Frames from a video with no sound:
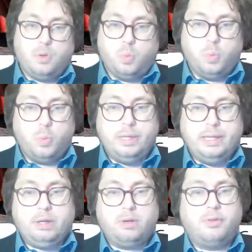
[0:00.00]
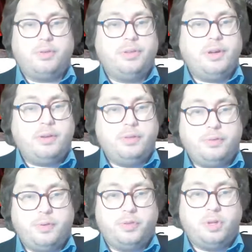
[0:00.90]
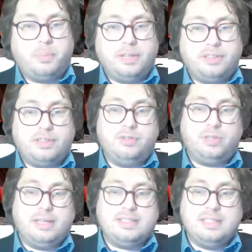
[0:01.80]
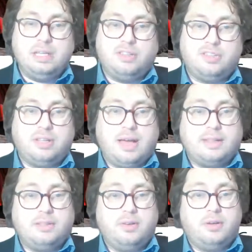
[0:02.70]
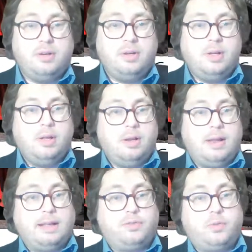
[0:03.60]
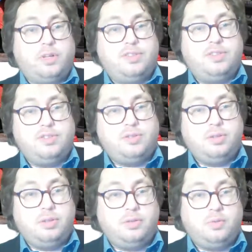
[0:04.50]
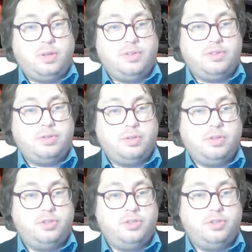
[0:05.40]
We cover there different topics, as you can see on the slide here, like transitional